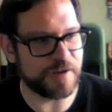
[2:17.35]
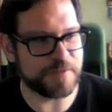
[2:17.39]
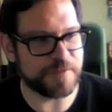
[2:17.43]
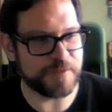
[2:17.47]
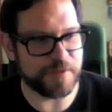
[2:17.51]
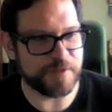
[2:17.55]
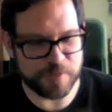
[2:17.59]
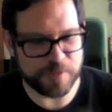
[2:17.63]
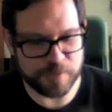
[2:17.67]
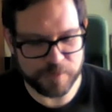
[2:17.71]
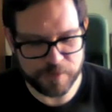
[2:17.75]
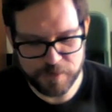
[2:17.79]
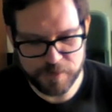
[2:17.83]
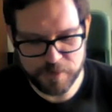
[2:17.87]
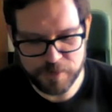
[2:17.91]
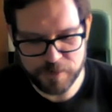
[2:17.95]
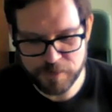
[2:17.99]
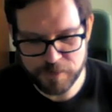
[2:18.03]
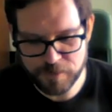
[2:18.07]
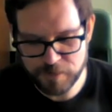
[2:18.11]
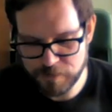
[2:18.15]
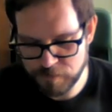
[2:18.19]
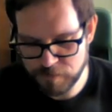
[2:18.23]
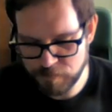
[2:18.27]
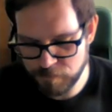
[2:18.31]
I think
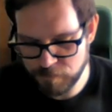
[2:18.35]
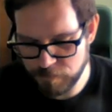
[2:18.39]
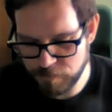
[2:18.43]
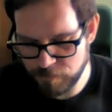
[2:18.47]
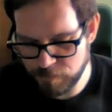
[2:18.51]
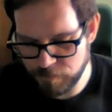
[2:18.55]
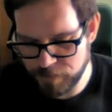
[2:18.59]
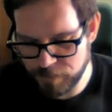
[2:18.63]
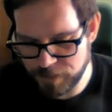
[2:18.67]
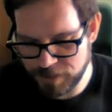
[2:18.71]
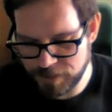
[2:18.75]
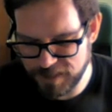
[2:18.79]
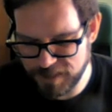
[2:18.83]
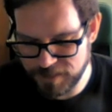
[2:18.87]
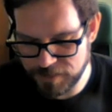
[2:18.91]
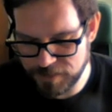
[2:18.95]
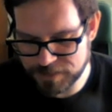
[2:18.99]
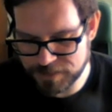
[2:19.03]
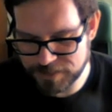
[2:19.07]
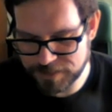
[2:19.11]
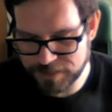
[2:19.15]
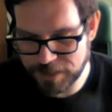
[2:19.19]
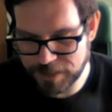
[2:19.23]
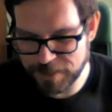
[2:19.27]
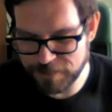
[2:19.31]
we
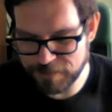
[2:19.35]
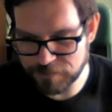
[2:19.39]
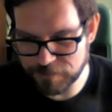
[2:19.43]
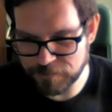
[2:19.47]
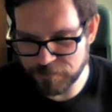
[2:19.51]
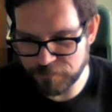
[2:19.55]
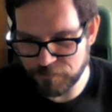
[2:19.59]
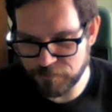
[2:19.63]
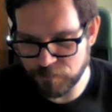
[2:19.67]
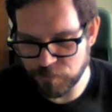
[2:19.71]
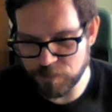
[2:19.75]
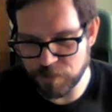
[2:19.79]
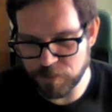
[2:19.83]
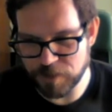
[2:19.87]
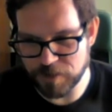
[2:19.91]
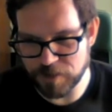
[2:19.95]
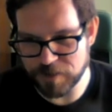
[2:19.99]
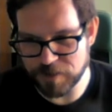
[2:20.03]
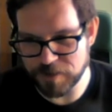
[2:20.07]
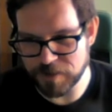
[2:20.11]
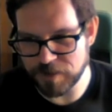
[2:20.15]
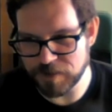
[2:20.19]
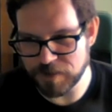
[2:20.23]
settled for